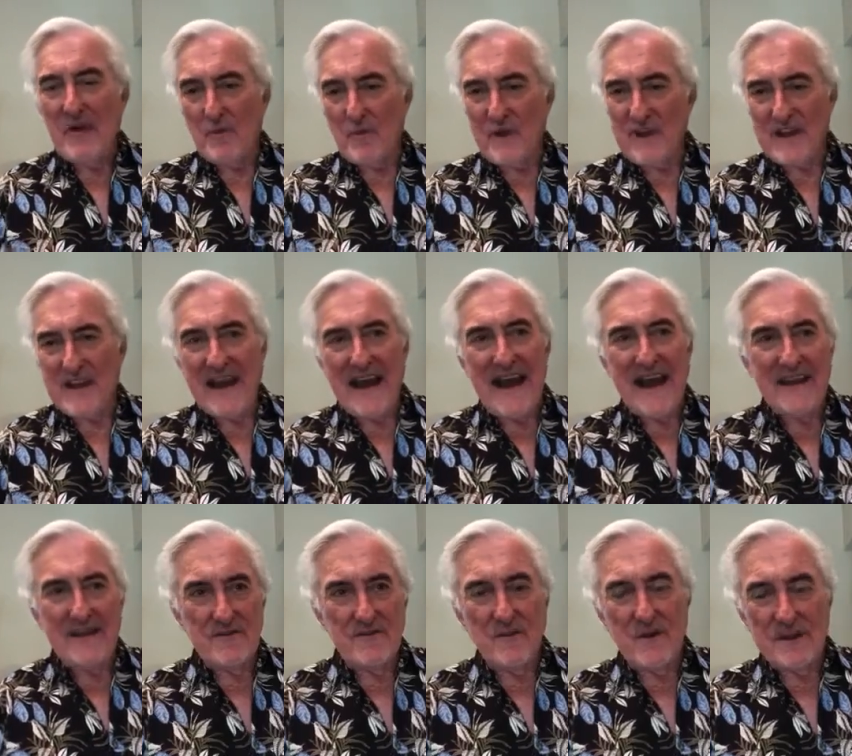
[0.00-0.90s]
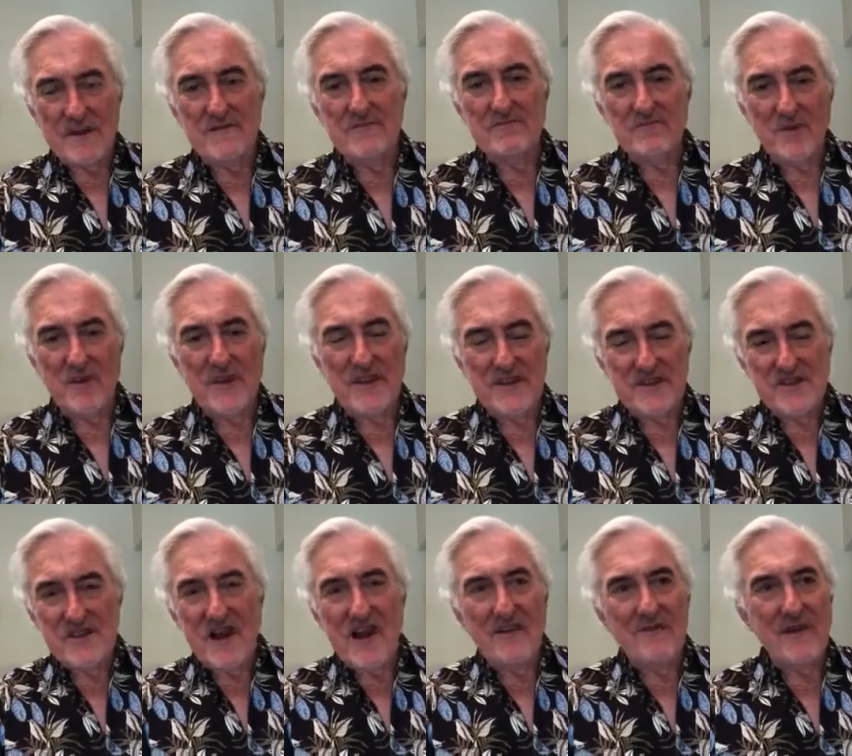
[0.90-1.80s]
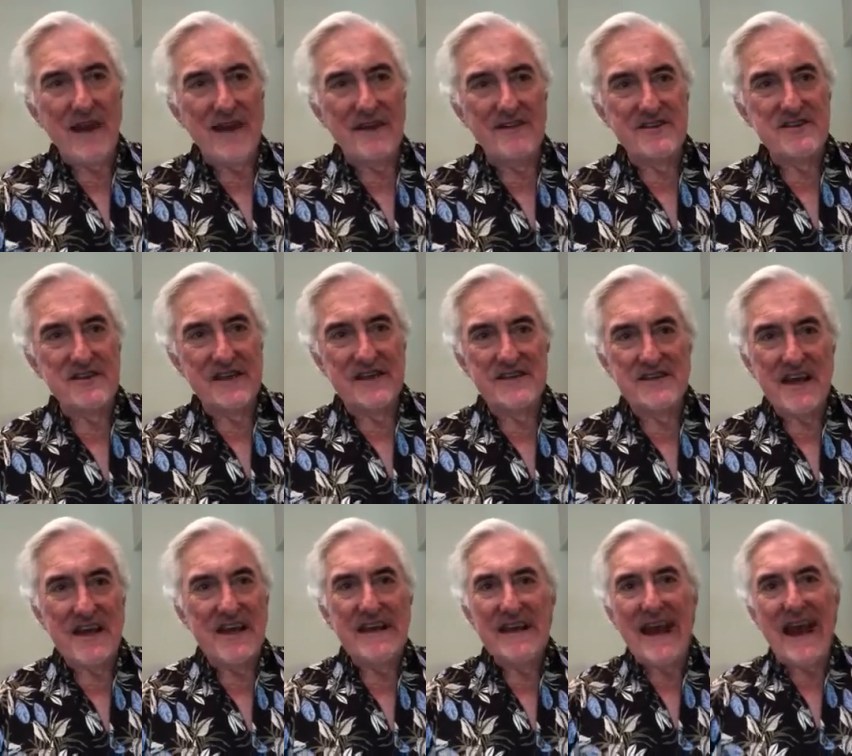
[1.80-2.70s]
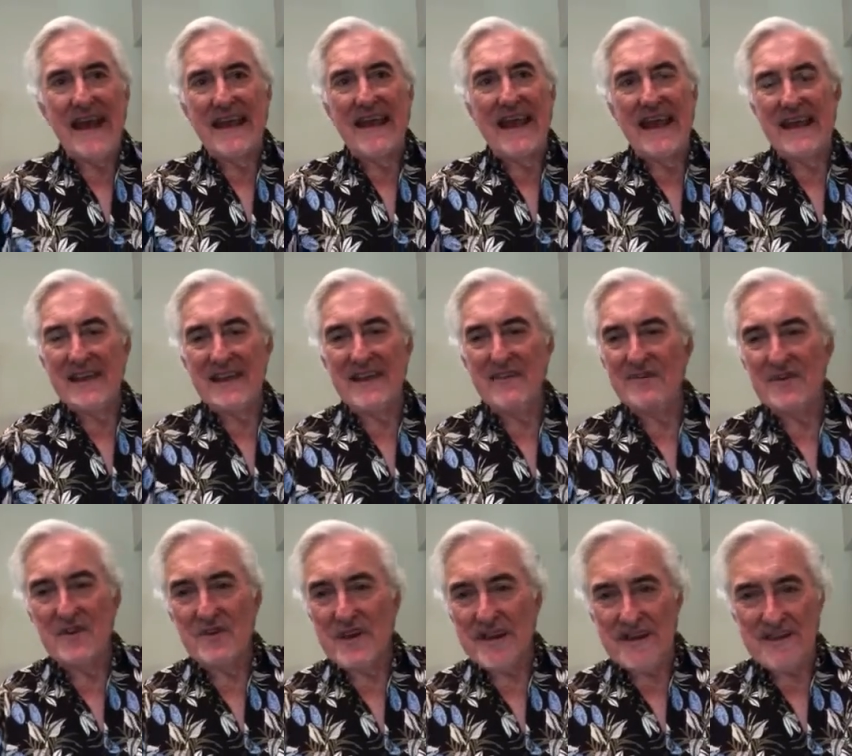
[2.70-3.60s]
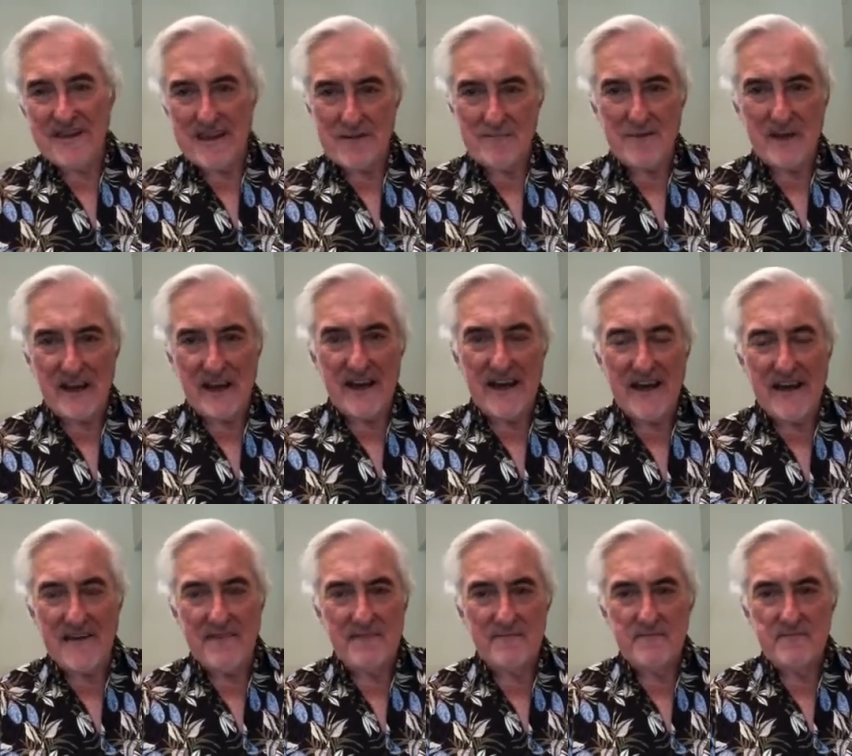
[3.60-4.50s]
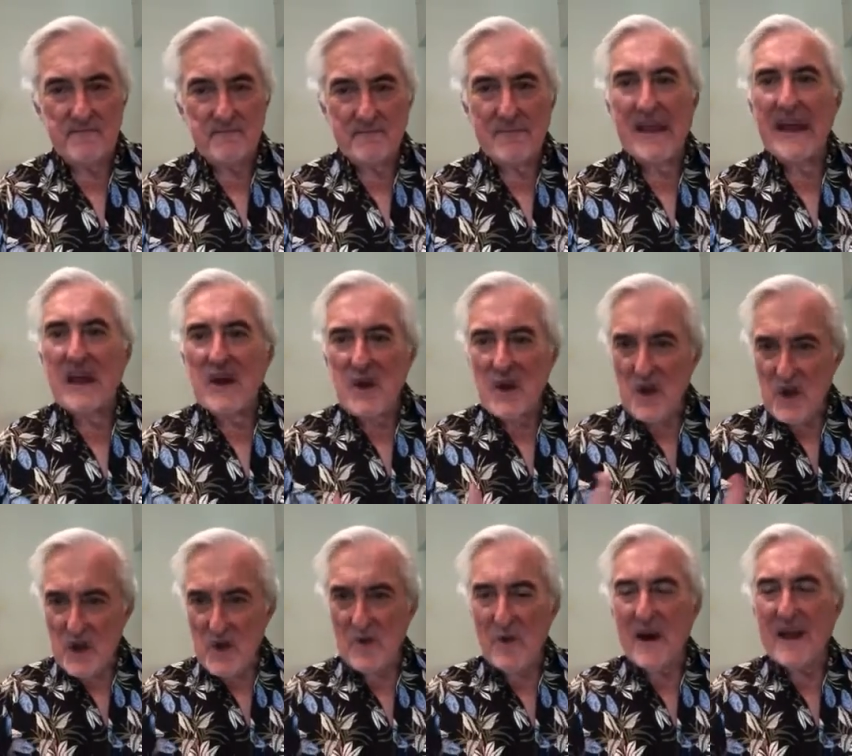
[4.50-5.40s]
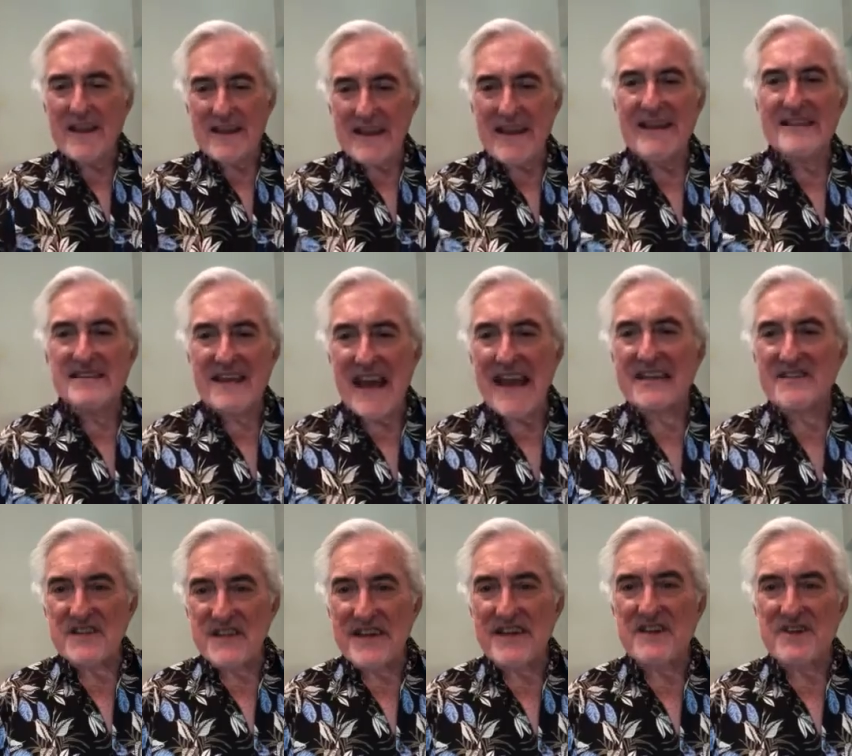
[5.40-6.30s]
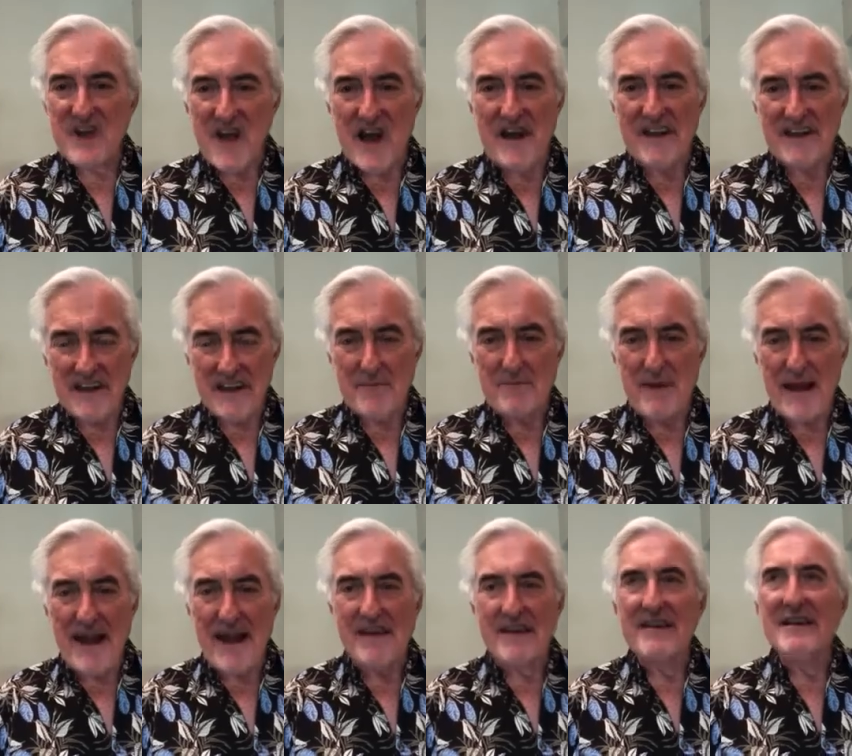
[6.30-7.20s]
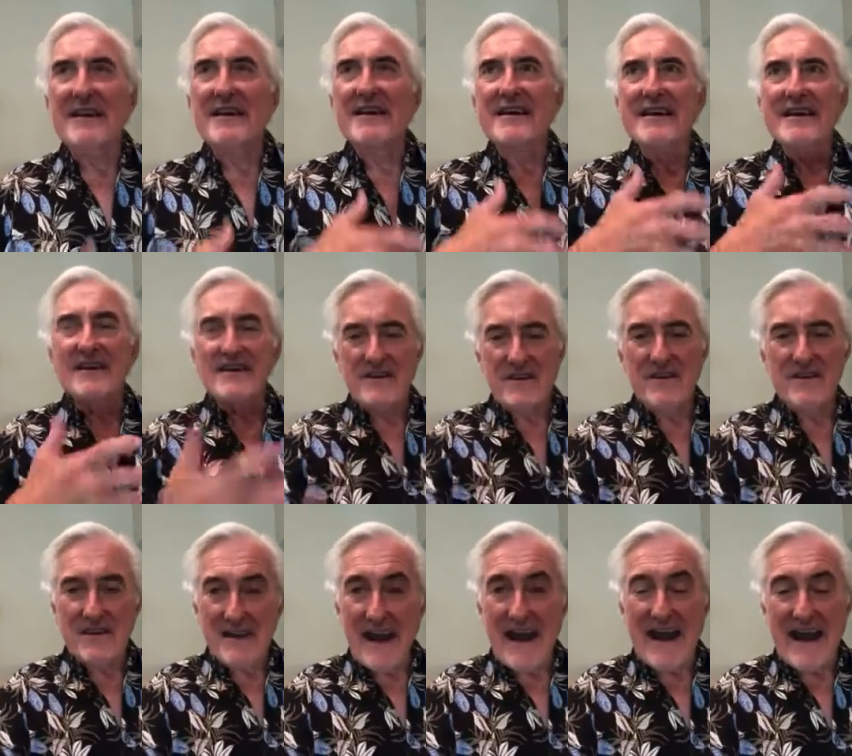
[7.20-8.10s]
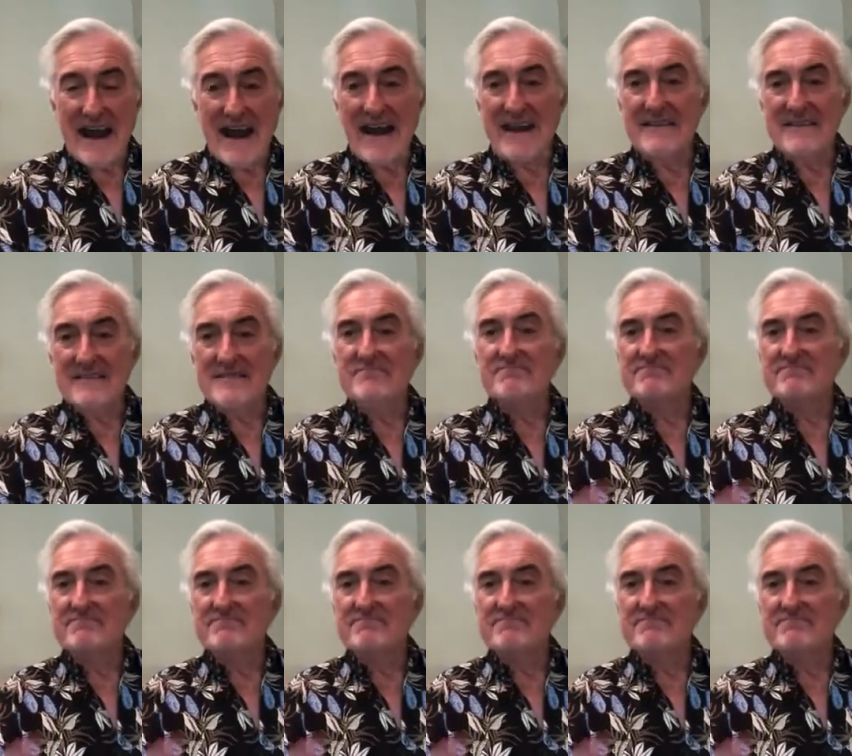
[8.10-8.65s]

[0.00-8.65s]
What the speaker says: When the songwriter says, "I can't give you anything but love," well, he's actually talking about God